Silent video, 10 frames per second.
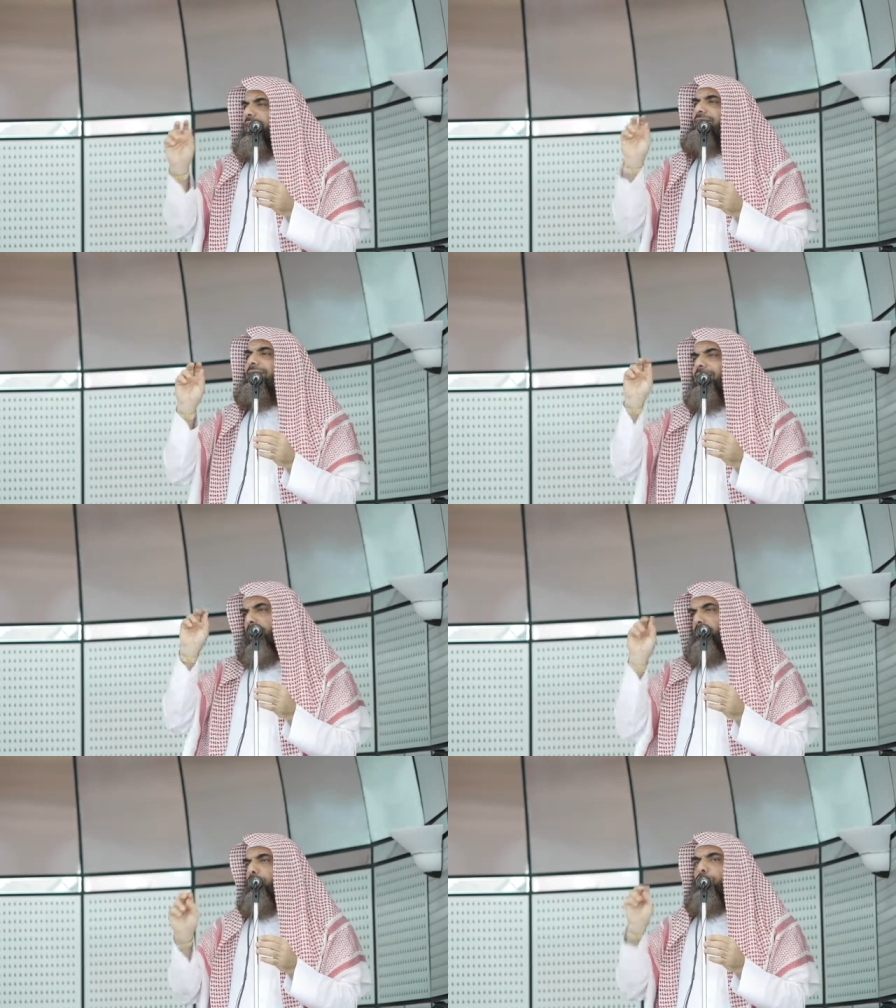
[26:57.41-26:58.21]
little
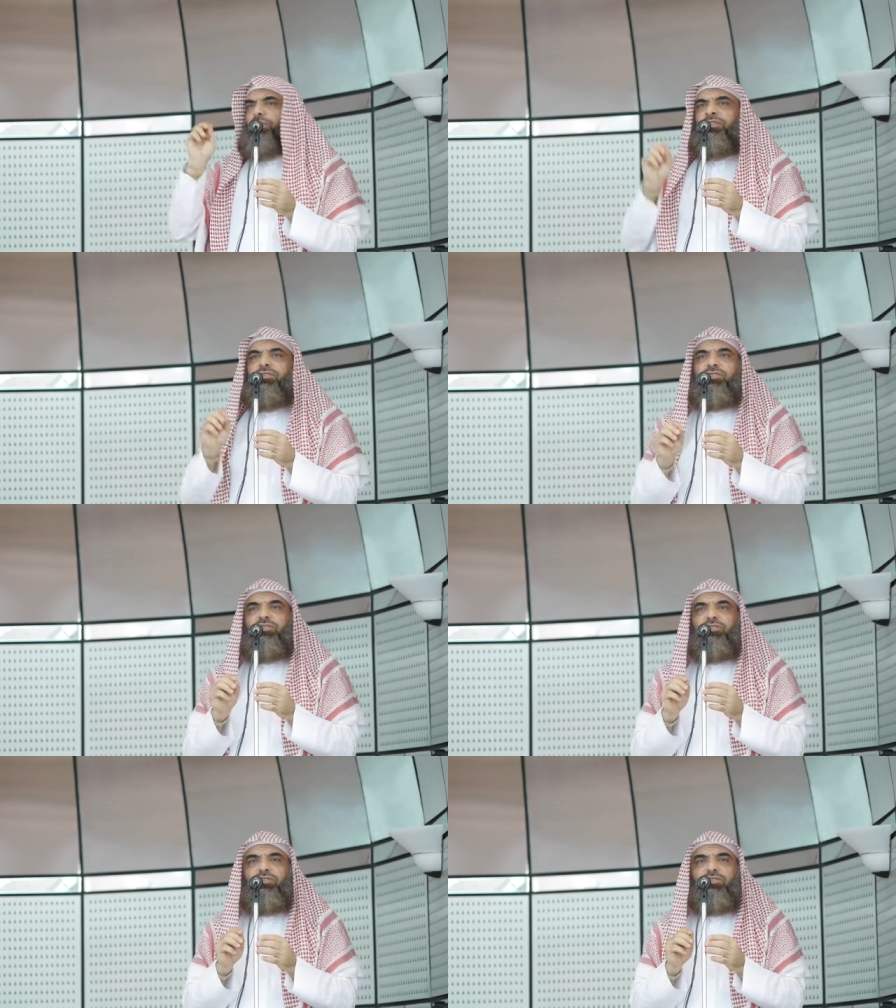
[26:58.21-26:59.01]

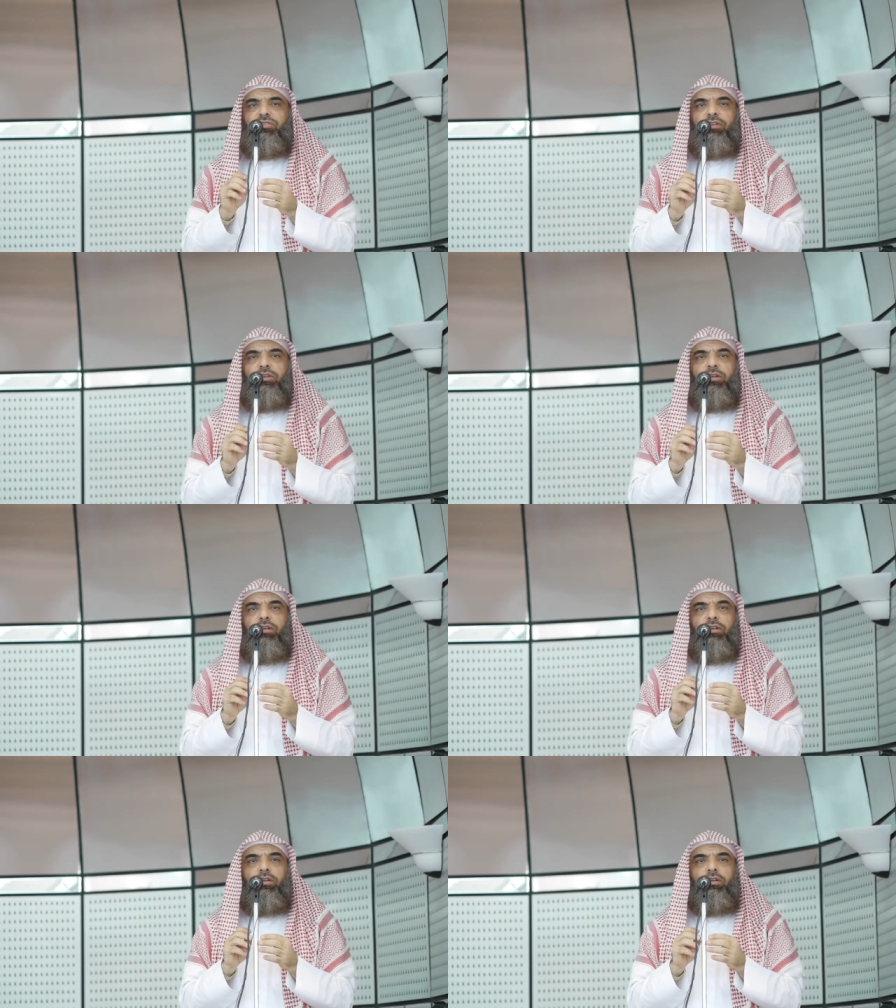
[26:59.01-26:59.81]
importance
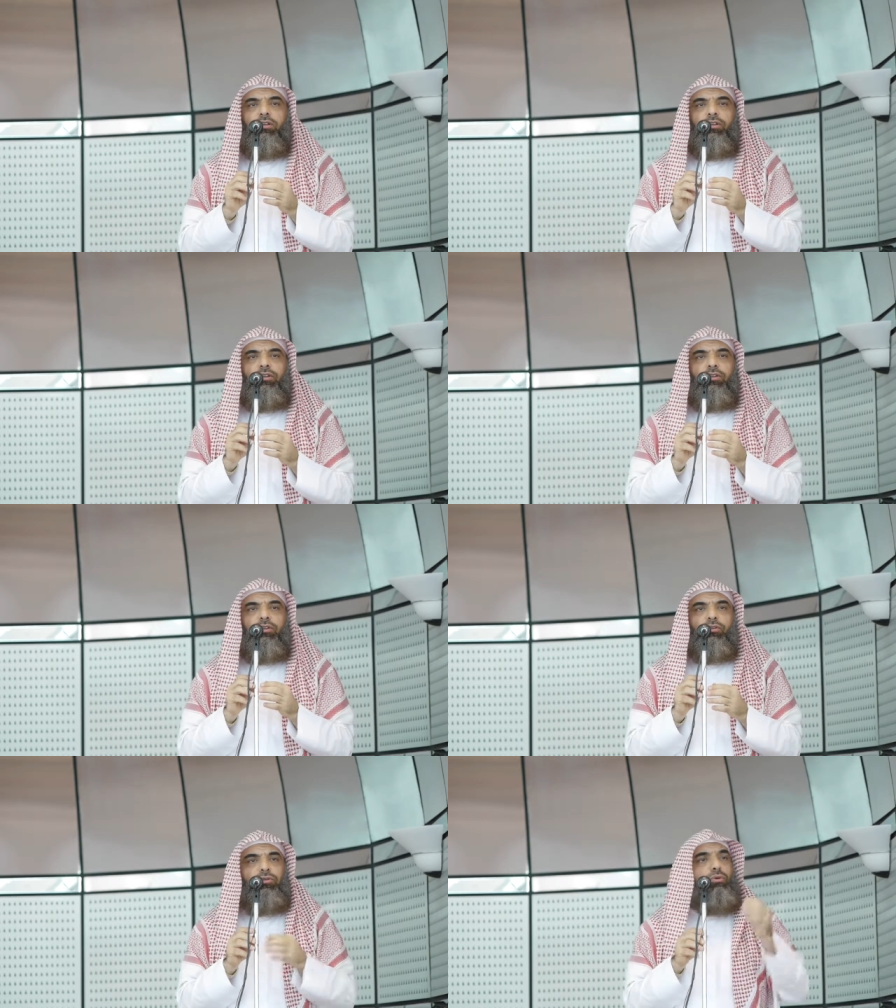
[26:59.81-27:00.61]

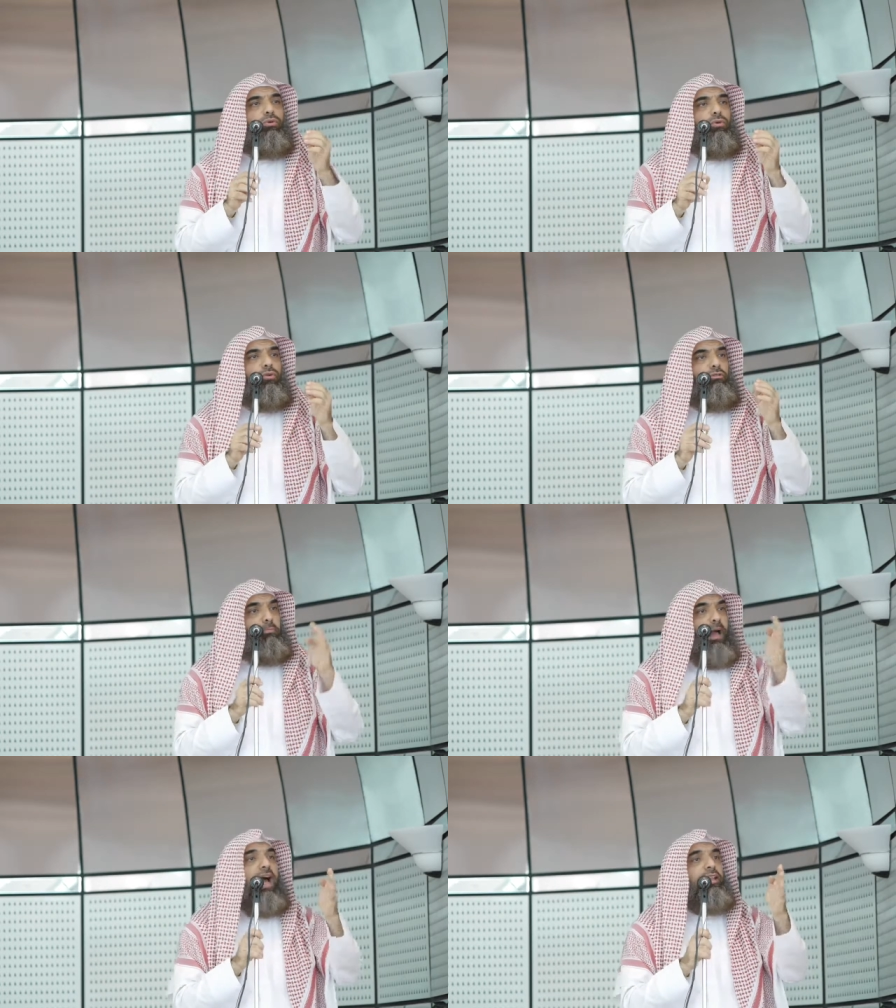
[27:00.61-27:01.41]
to the
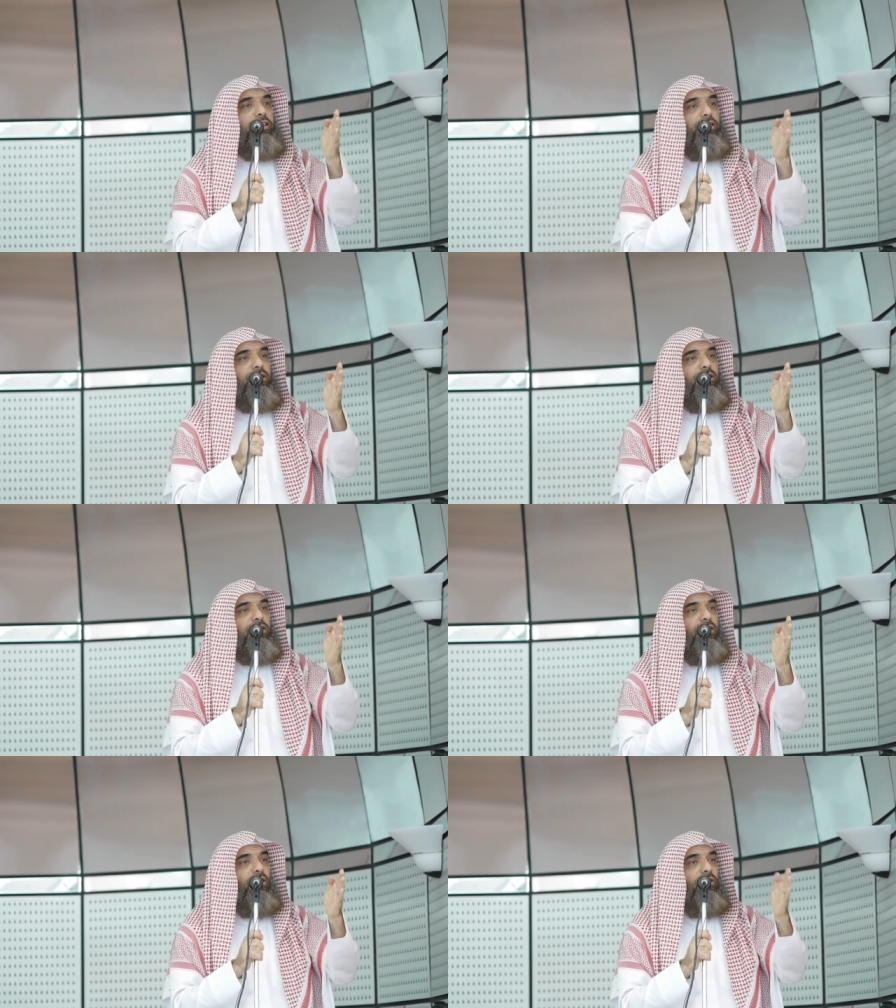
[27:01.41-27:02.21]
path
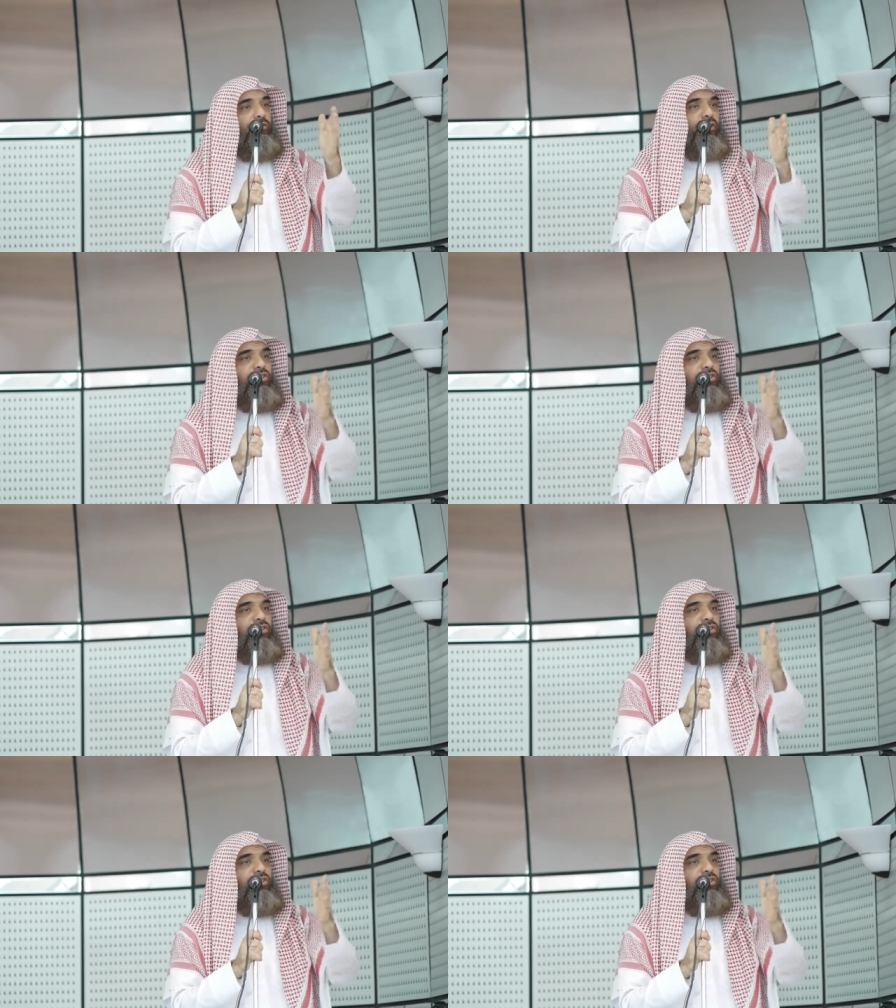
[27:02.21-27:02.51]
of their